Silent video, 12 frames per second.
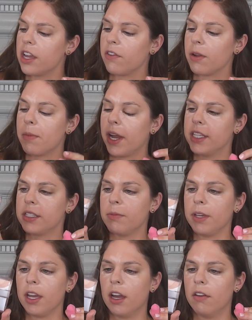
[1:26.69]
It reminds
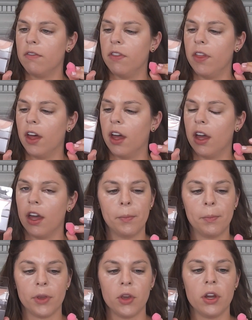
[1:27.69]
me of the
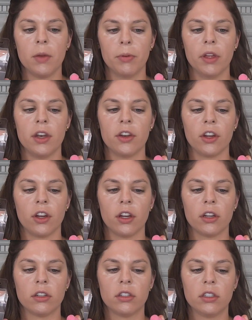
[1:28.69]
Beauty Blender